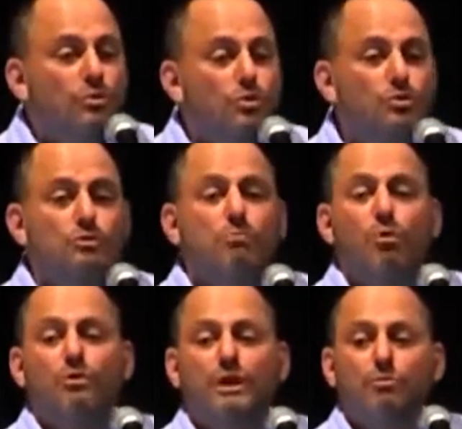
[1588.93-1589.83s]
use
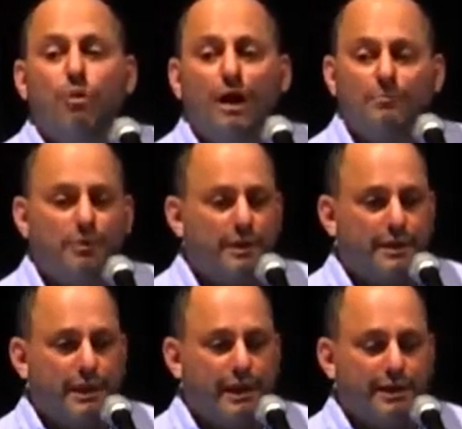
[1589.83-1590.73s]
more than one
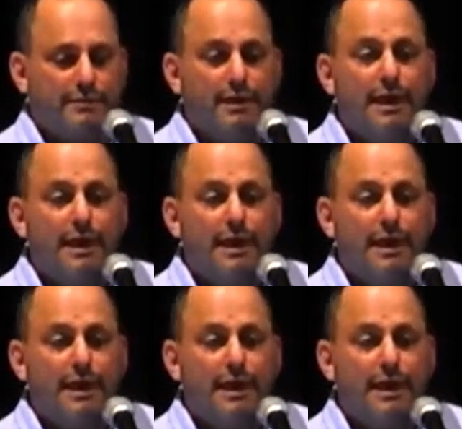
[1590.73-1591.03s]
printing head.